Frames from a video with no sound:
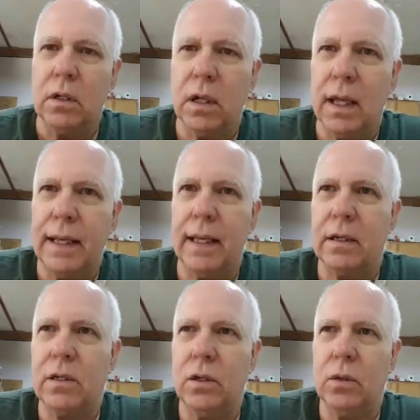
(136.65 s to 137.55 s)
till I
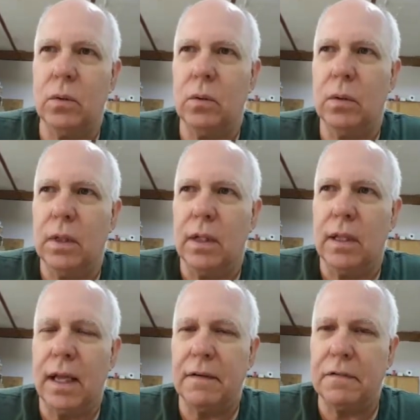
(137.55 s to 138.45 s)
get to
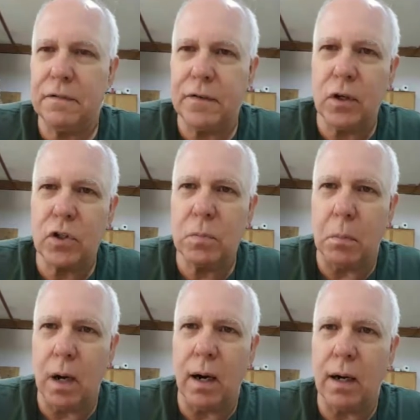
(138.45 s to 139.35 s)
that first
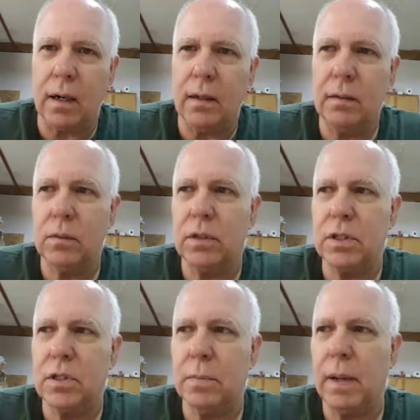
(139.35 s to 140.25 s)
mark,
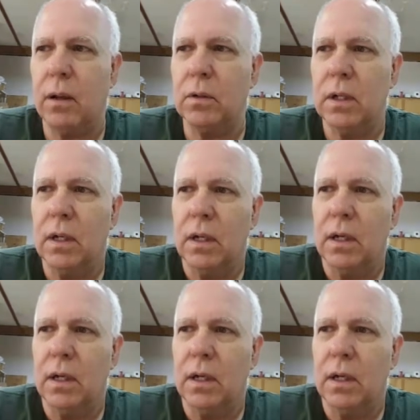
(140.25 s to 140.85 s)
which is about